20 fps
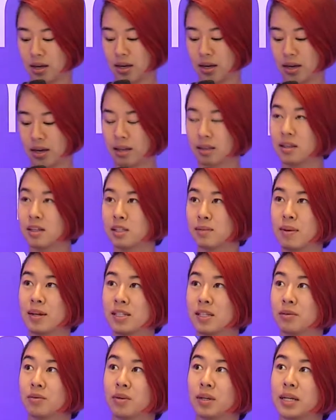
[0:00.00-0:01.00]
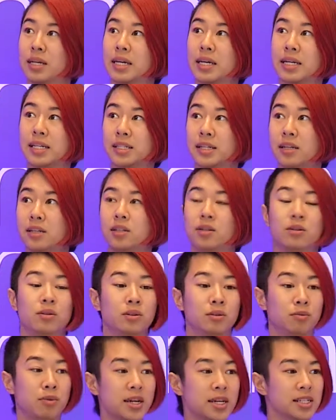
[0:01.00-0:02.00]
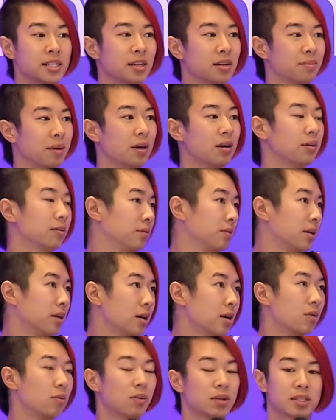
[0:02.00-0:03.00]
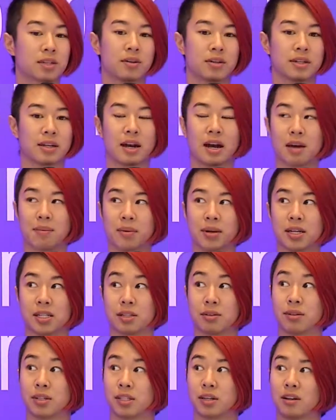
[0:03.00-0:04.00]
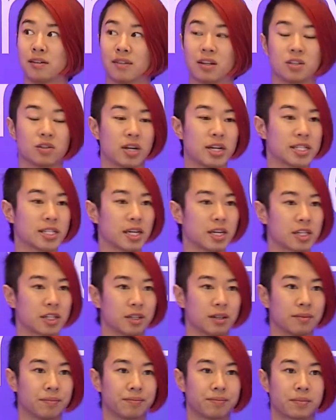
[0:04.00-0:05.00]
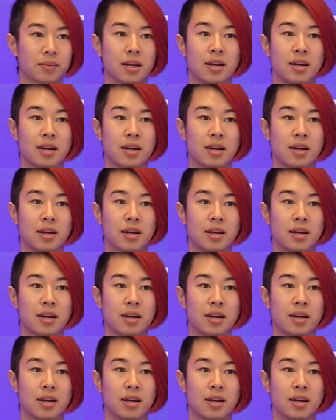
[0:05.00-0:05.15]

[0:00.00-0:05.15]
And this makes it really easy to reason about what's going to happen as a result of the transaction.